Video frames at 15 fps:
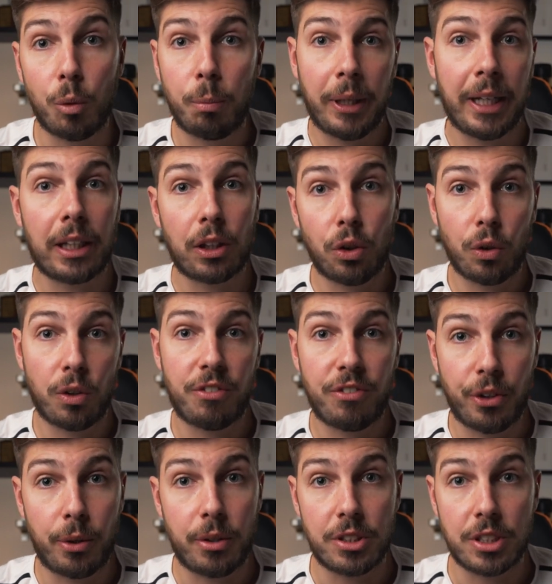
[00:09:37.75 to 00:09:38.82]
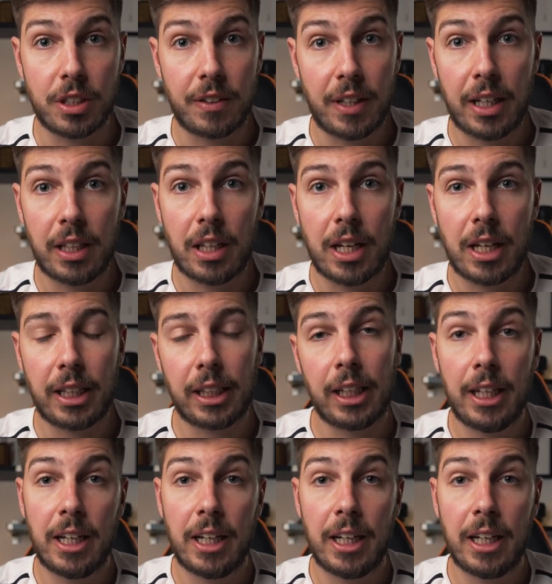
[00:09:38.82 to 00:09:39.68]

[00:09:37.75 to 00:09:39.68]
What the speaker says: pick all the photos that they like,